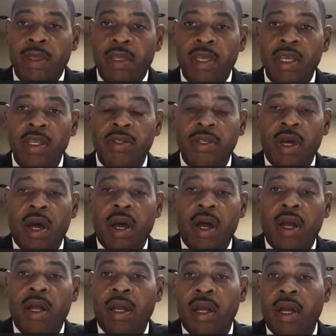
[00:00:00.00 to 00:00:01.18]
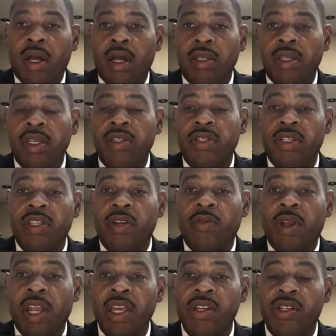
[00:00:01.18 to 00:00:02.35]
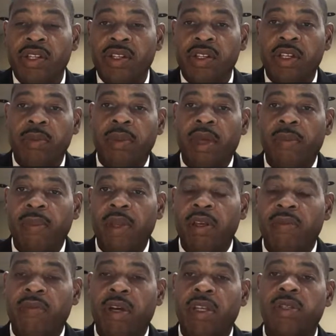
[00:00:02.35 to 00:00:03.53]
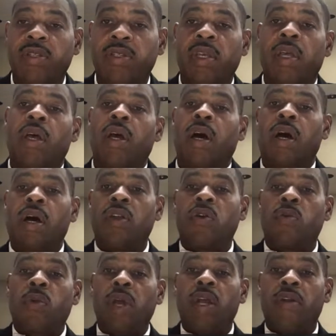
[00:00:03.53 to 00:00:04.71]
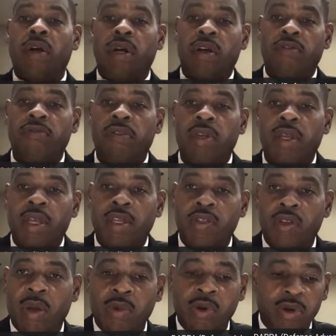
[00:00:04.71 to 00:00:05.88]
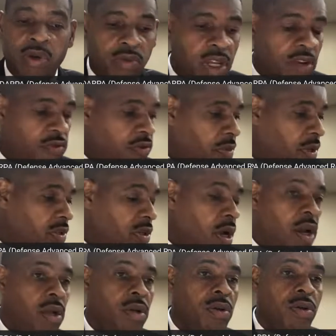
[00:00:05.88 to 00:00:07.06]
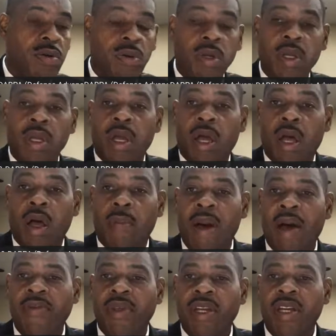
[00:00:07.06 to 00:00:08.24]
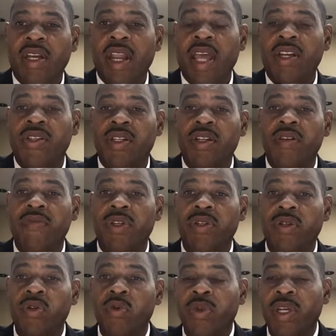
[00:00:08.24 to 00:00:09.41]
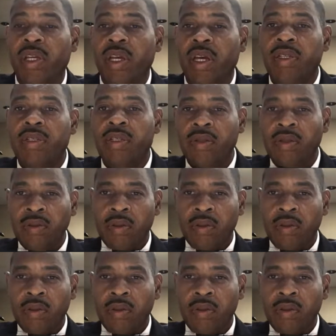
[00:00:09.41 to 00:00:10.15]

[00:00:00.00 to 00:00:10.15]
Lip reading: These are, this is a relationship that many of us are unaware of. So I'm going to read from his article about the connection of the two, because,